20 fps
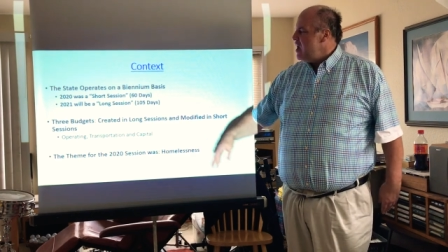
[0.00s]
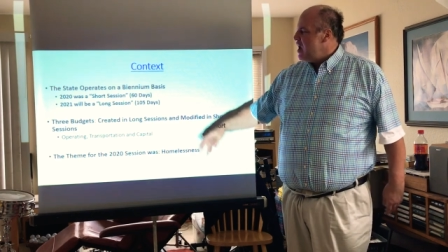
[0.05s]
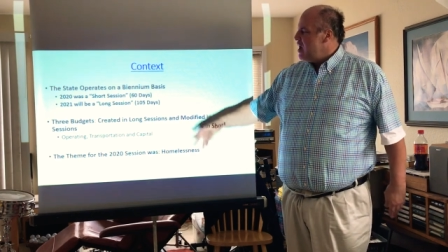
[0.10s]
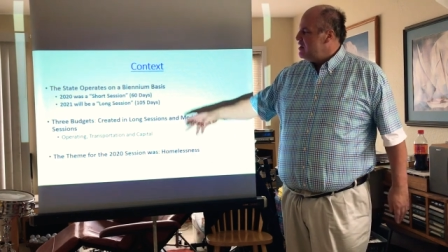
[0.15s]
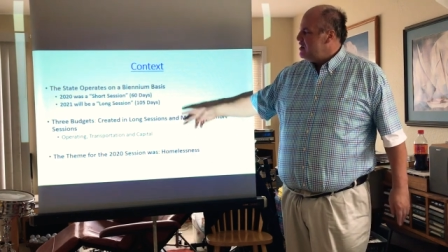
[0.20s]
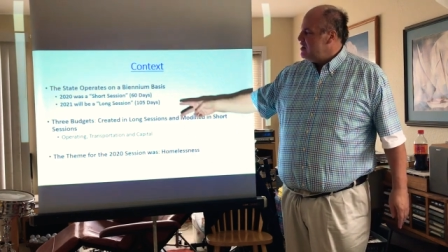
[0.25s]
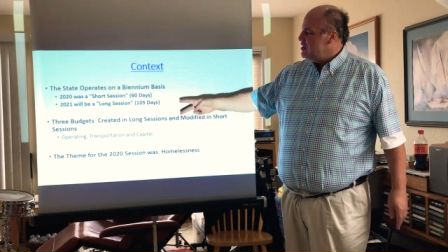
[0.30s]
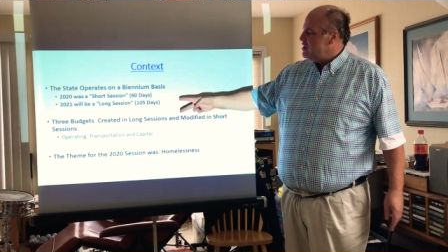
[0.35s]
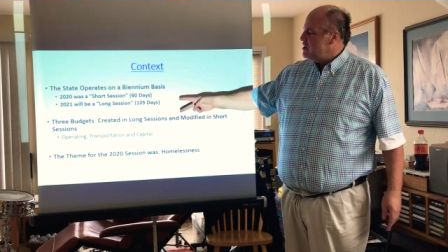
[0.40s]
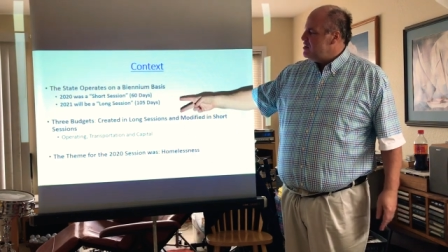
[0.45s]

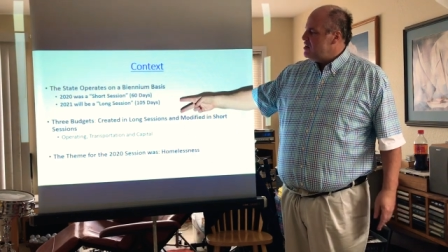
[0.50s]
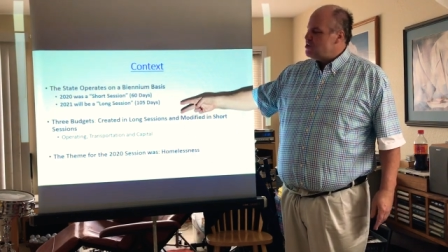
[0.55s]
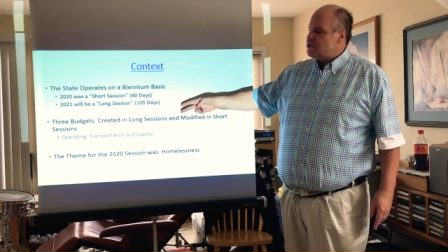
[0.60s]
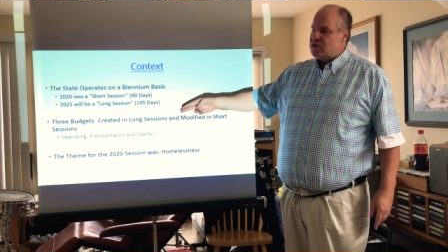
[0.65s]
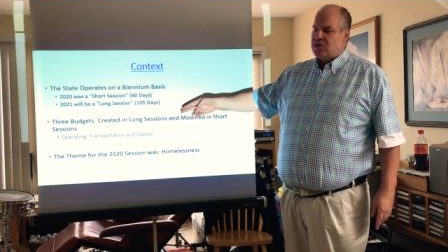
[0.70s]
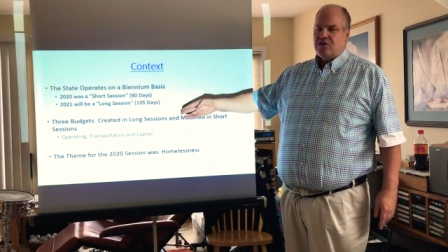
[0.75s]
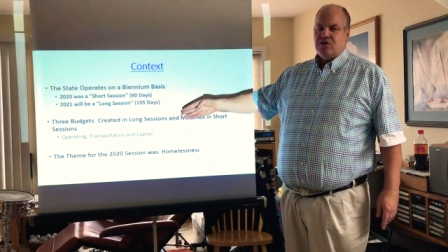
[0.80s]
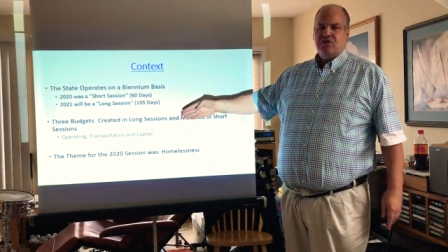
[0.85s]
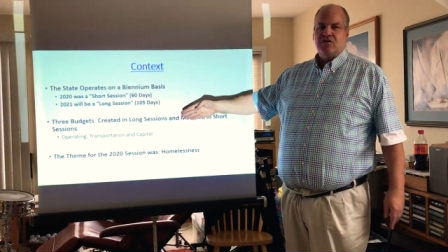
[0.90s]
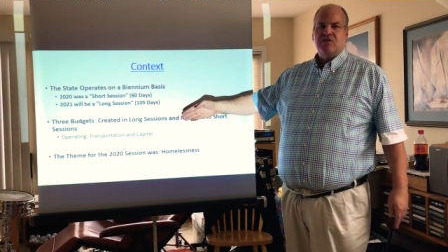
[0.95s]
And in
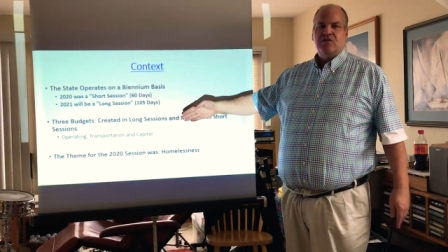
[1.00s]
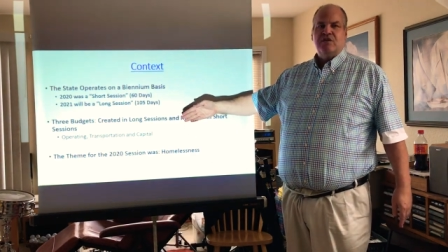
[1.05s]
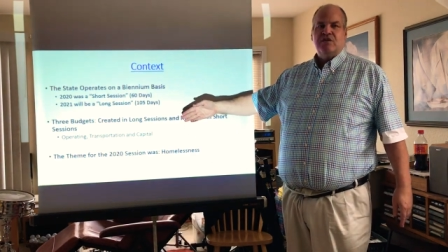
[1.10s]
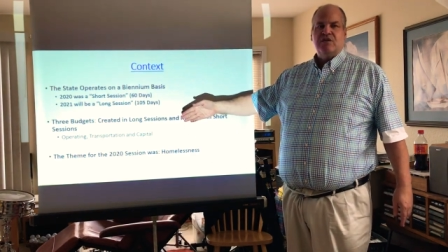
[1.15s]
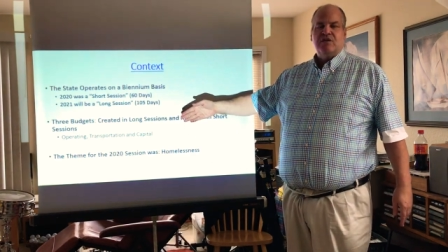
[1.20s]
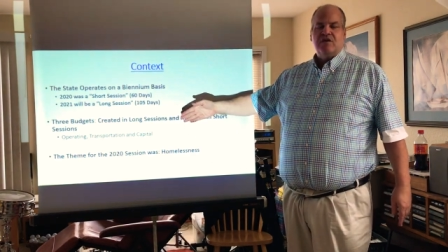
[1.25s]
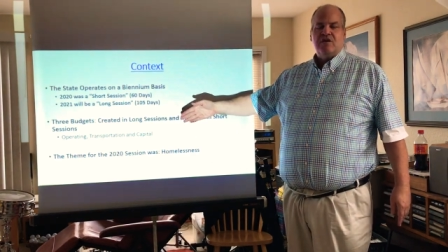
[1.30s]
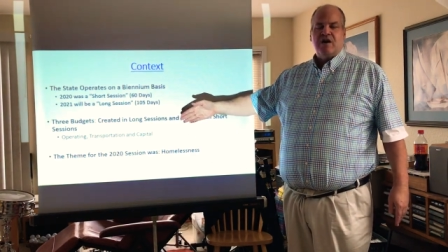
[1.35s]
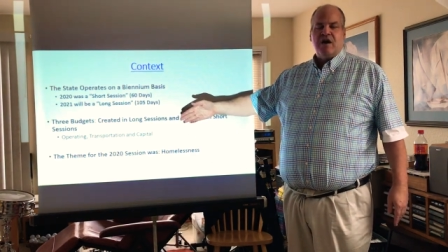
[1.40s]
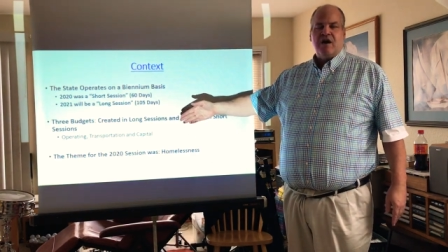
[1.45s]
addition to
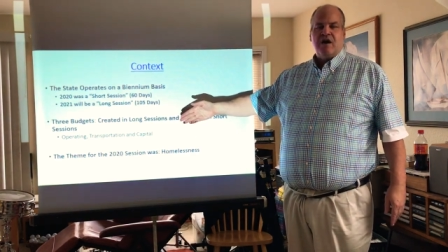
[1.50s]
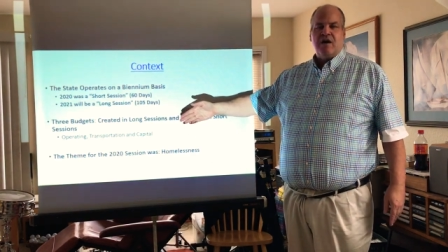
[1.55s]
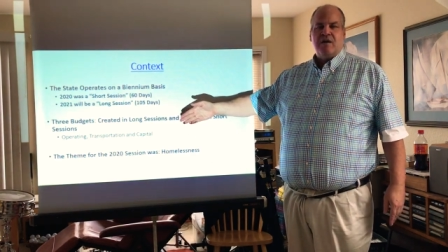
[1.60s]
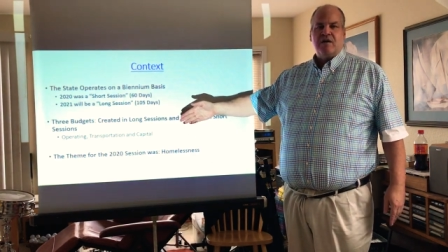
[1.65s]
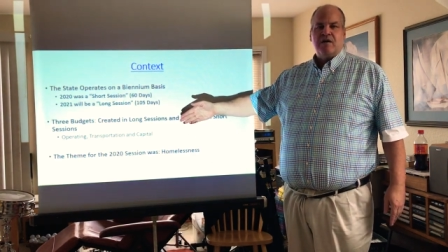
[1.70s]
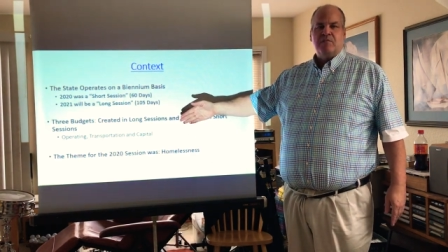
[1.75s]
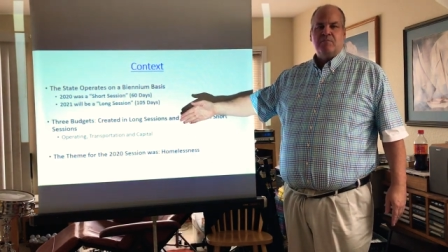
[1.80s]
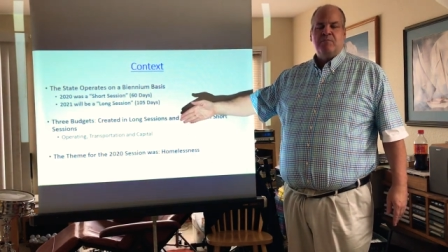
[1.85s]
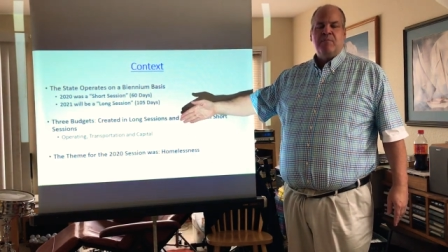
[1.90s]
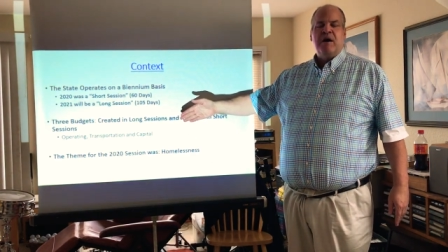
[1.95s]
the
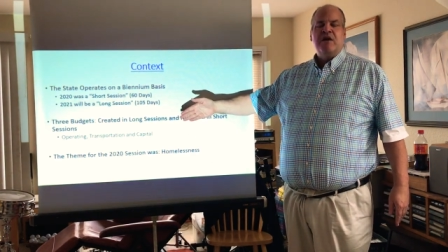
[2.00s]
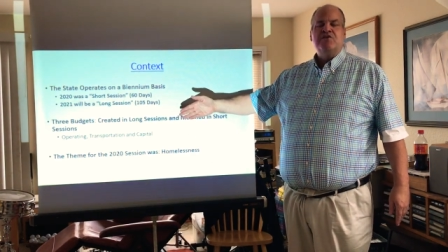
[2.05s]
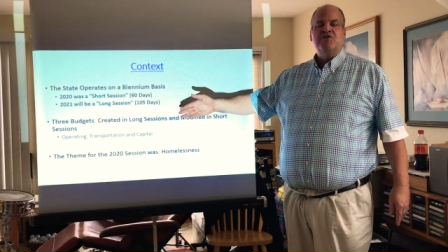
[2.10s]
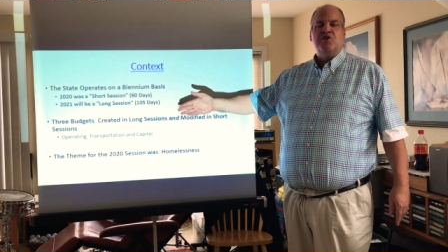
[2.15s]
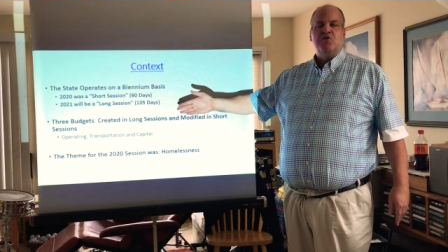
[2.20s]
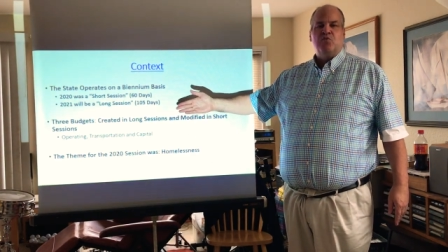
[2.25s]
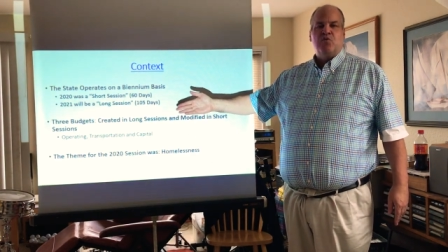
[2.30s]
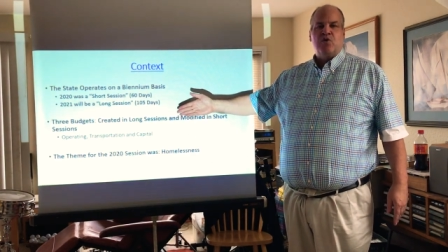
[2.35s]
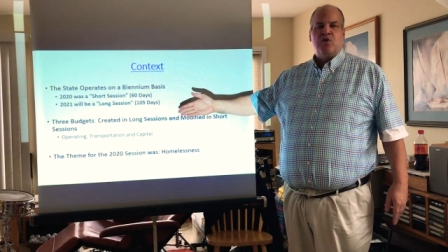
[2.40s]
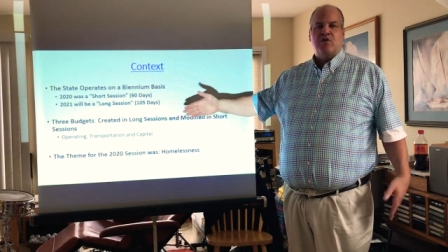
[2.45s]

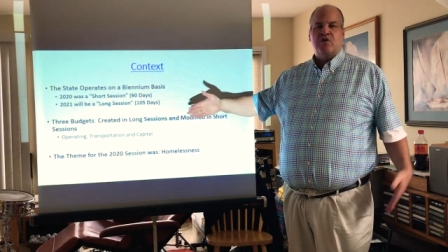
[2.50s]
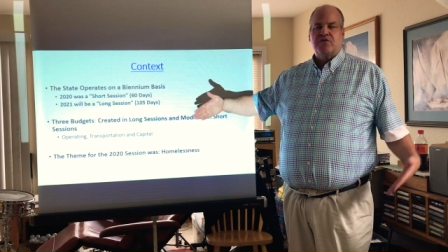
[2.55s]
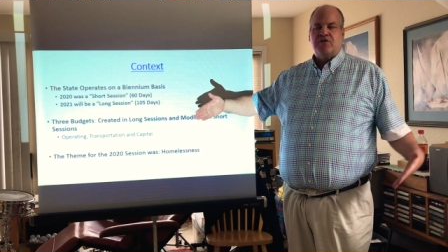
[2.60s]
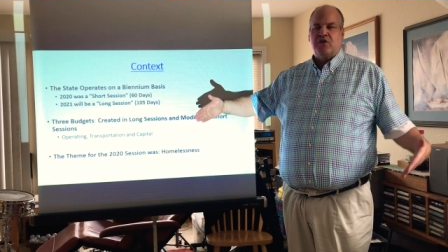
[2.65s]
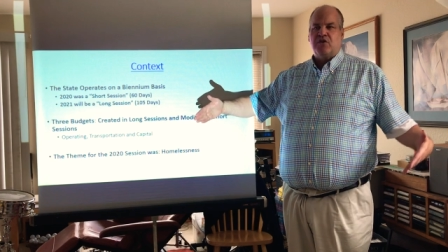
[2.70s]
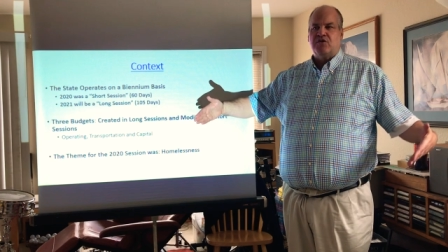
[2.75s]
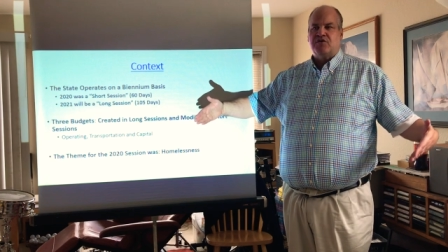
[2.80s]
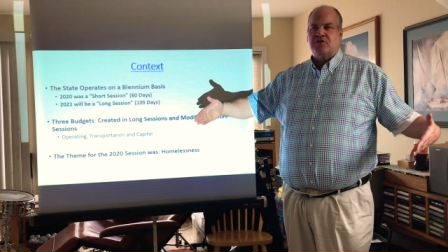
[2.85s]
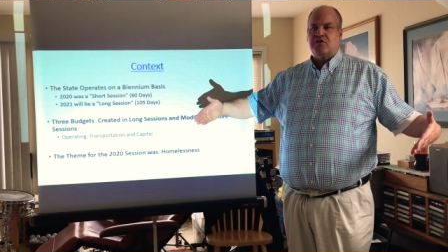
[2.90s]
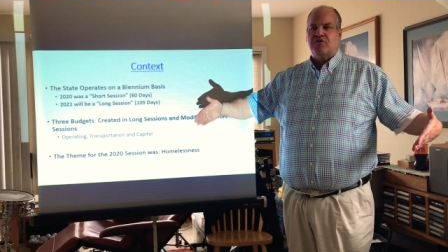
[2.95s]
budget work,
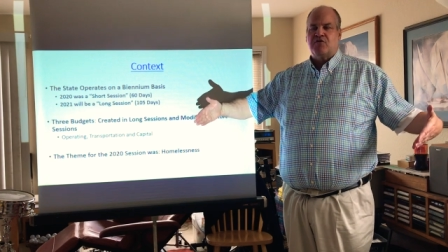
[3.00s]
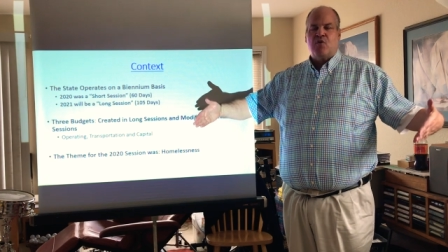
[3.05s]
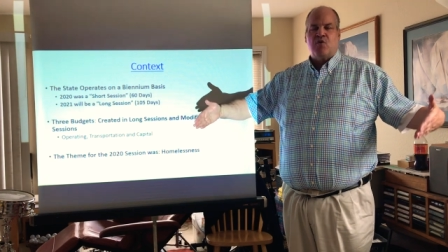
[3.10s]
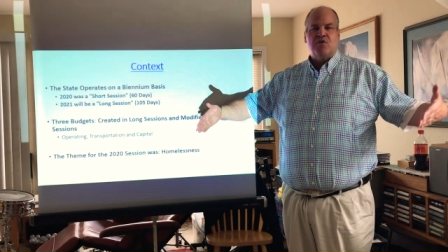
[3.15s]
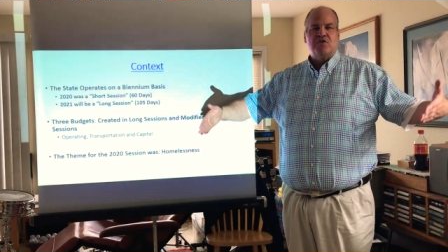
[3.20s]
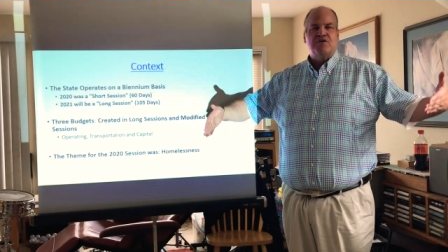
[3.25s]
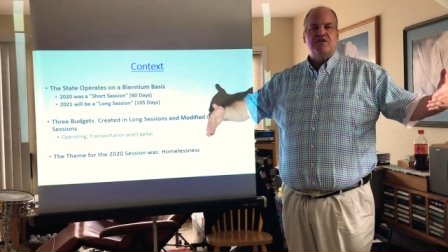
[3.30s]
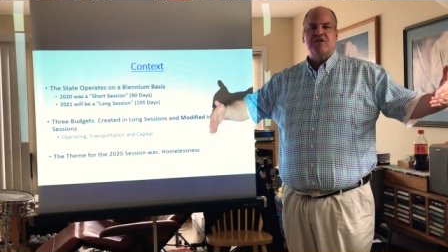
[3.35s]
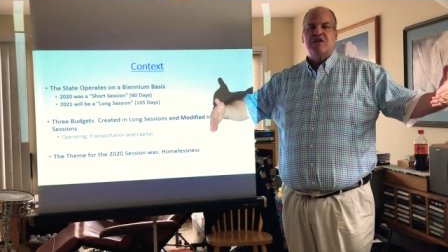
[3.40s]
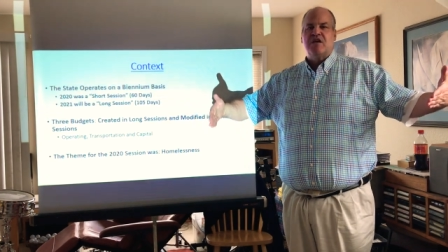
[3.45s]
there's of
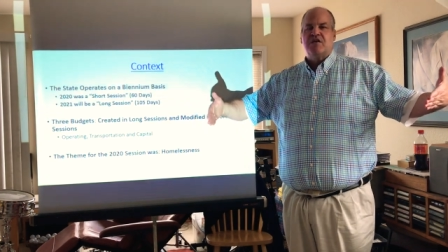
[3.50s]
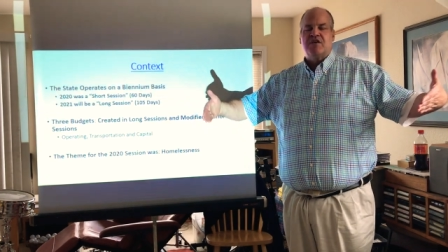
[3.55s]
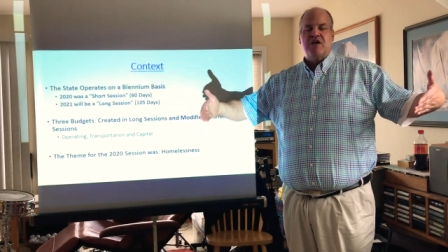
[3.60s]
course